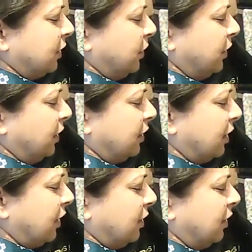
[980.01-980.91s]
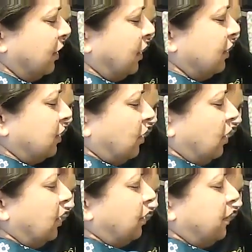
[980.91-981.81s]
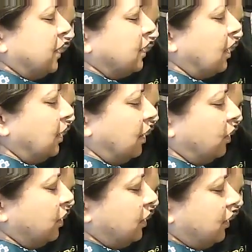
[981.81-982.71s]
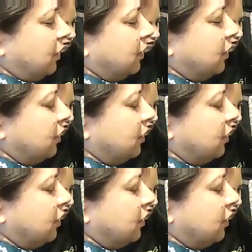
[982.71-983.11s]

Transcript: so it can get all the masala on it.